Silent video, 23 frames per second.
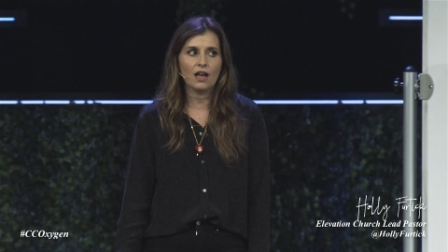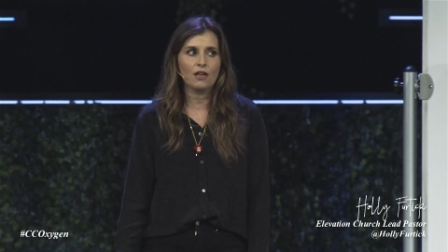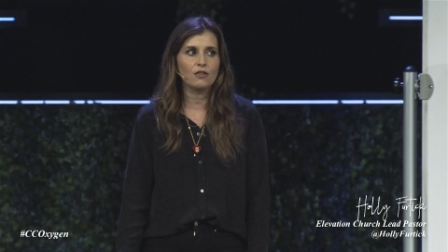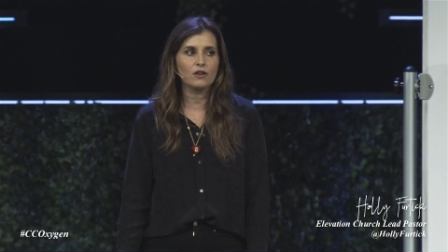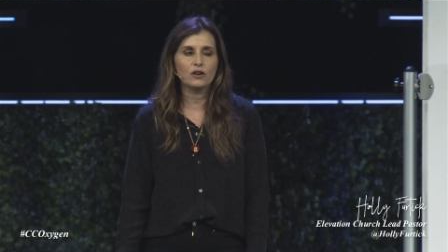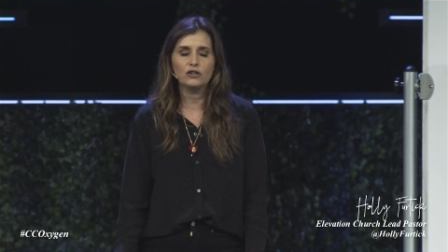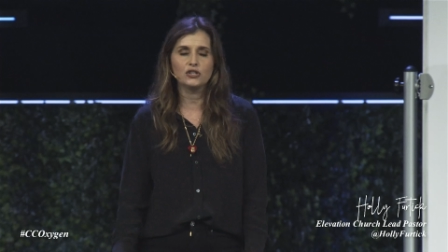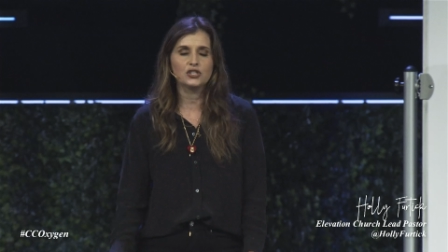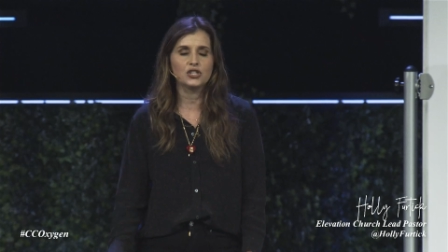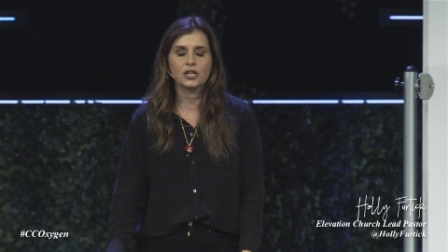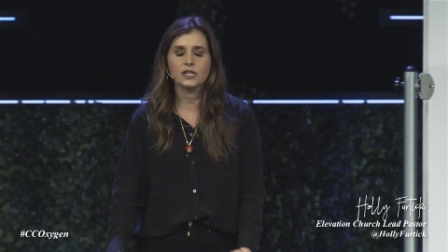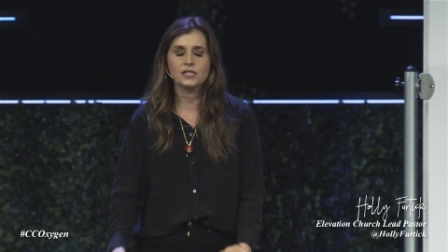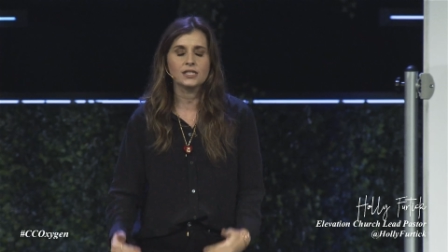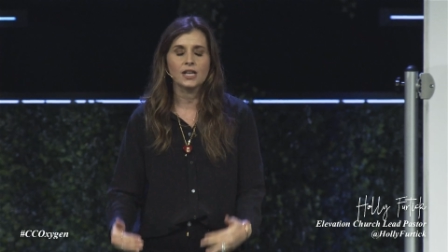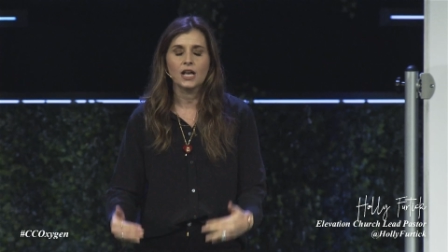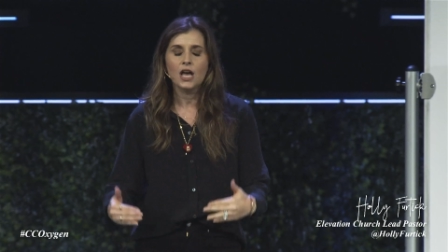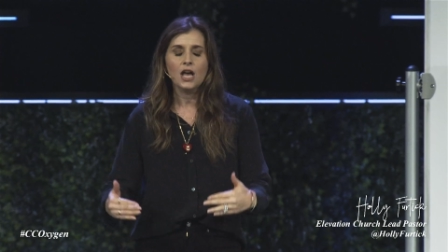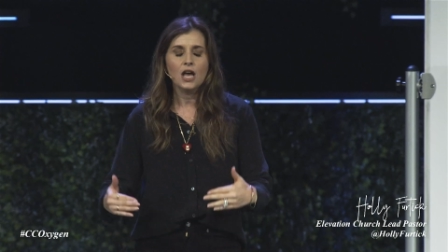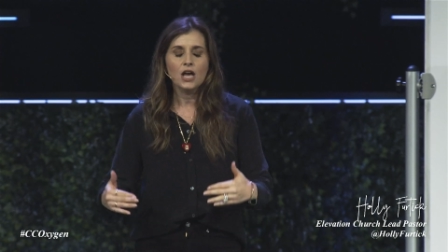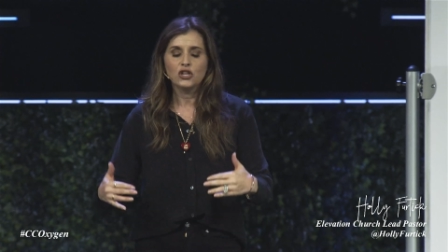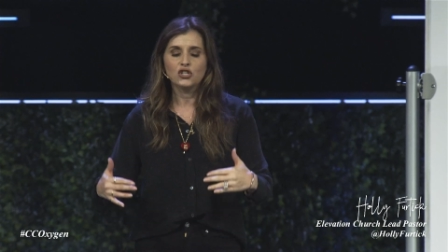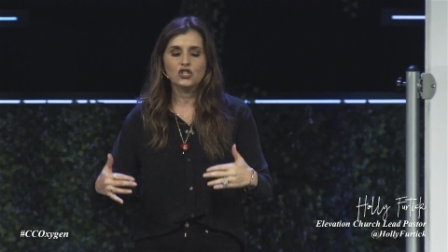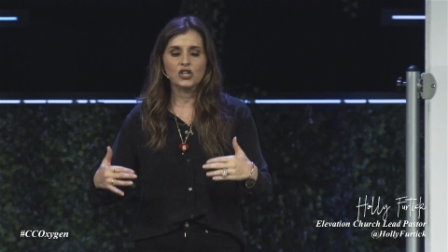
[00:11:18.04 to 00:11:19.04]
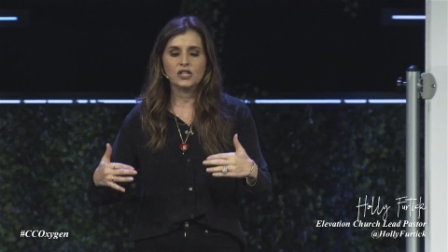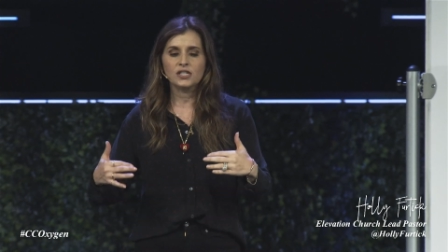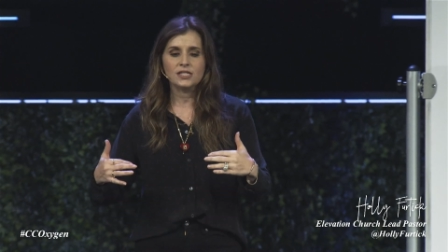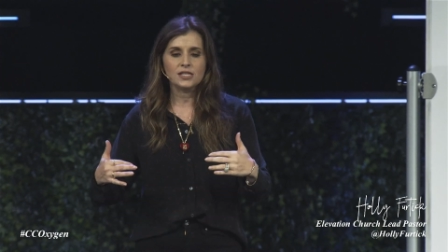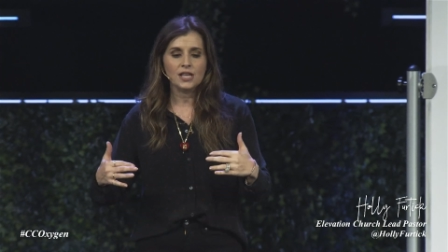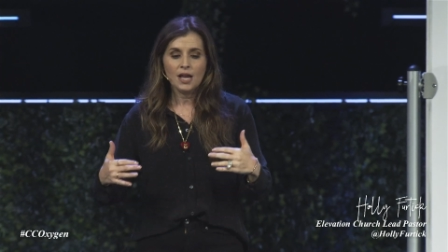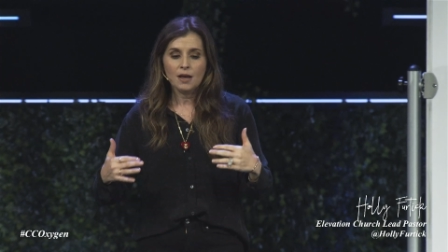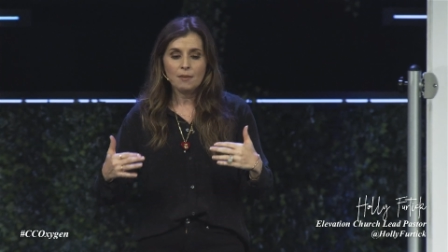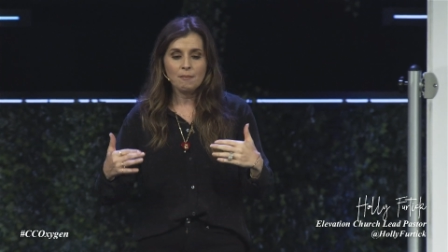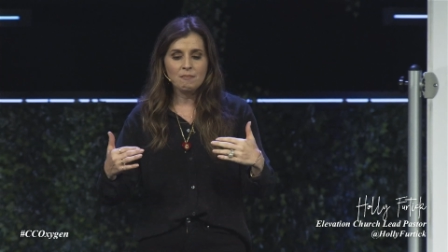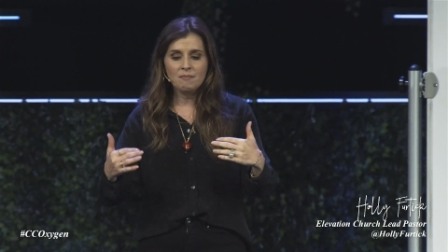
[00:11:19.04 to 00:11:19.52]
other,
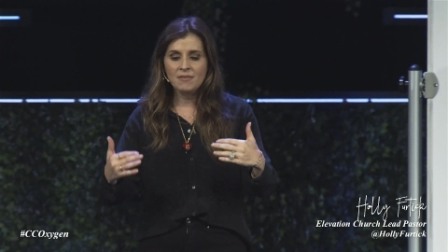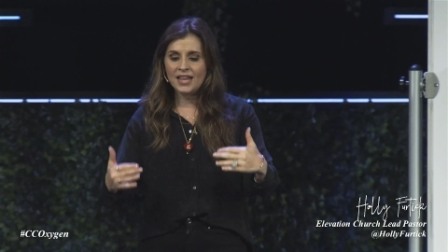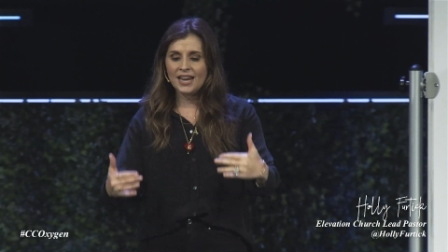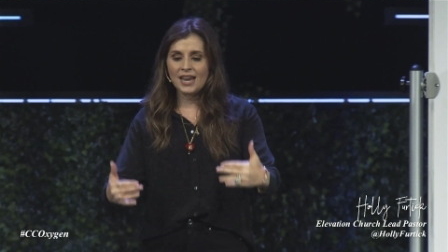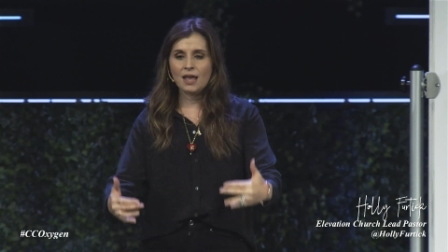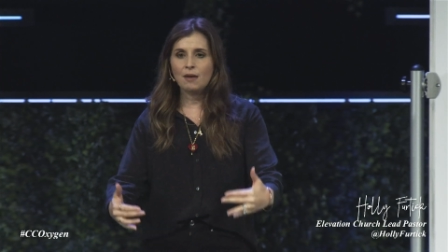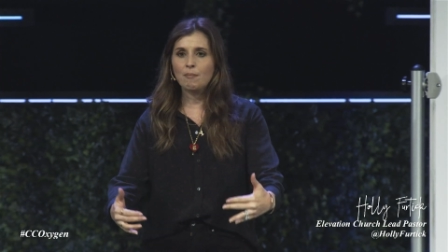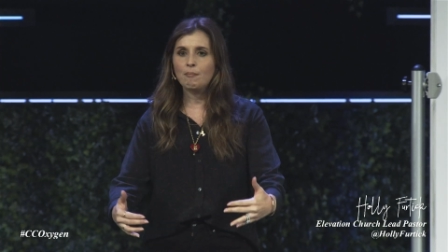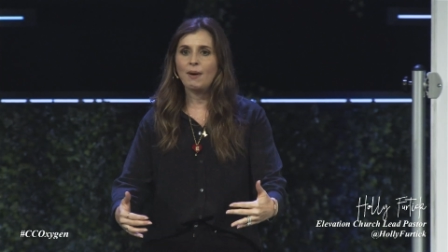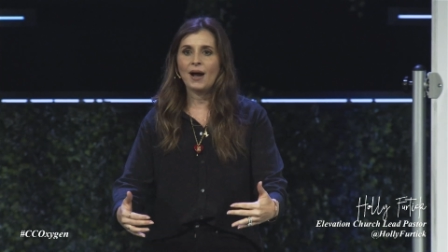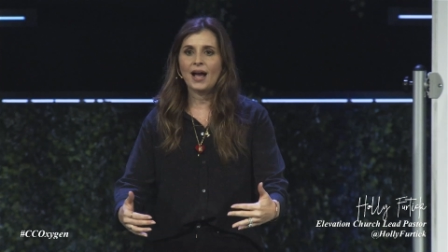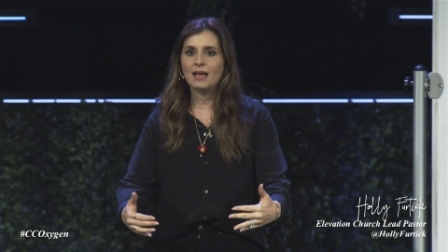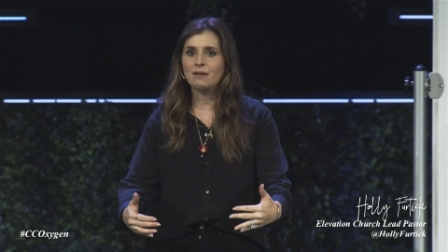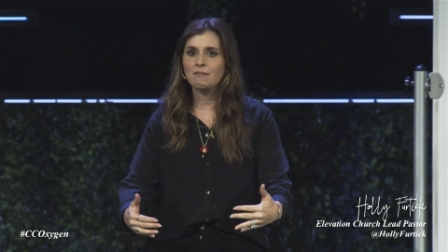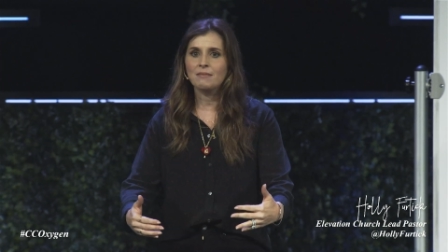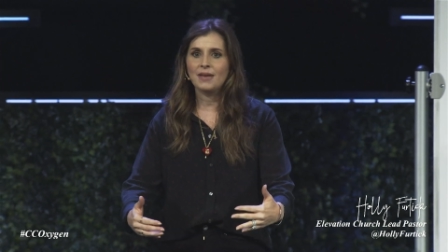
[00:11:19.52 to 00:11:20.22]
just minute by